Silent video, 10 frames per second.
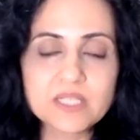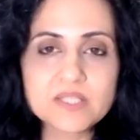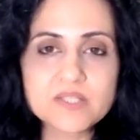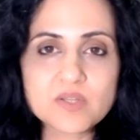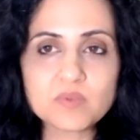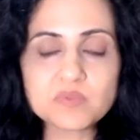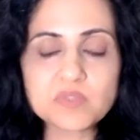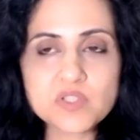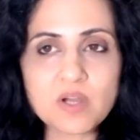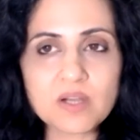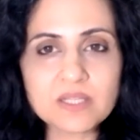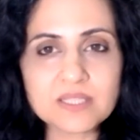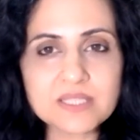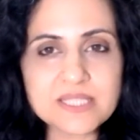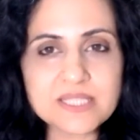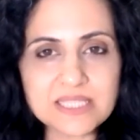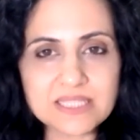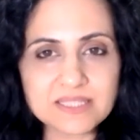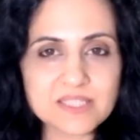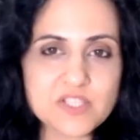So we will talk, uh, dig a
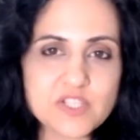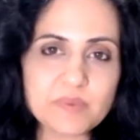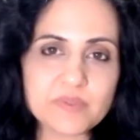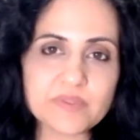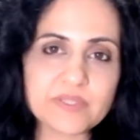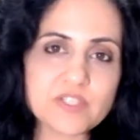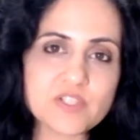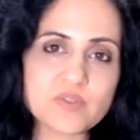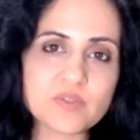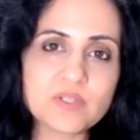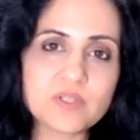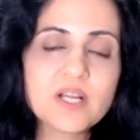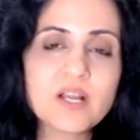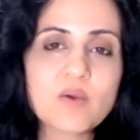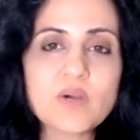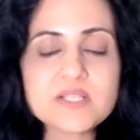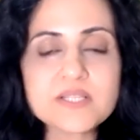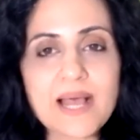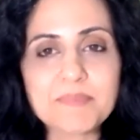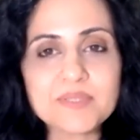little deeper into what is
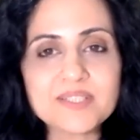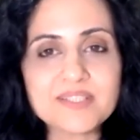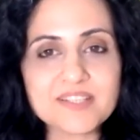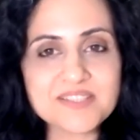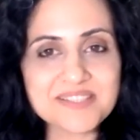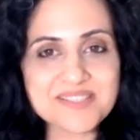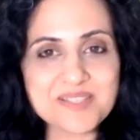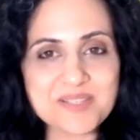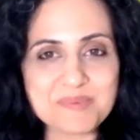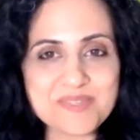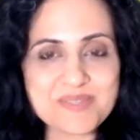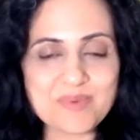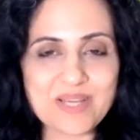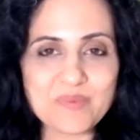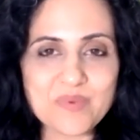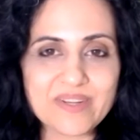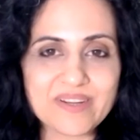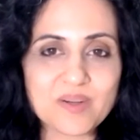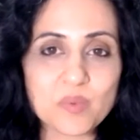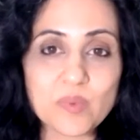happening in our systems when we
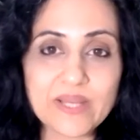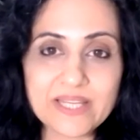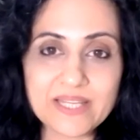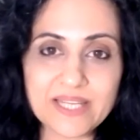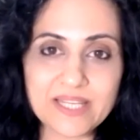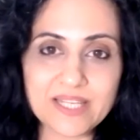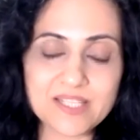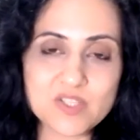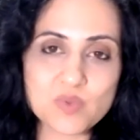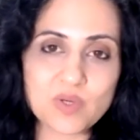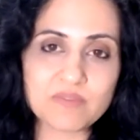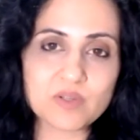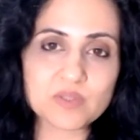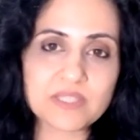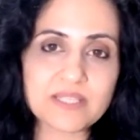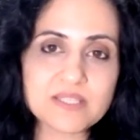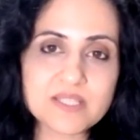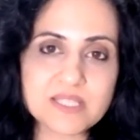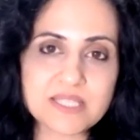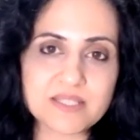are awakening to our
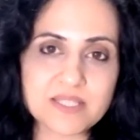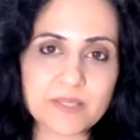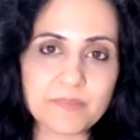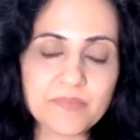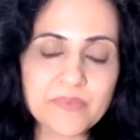authenticity.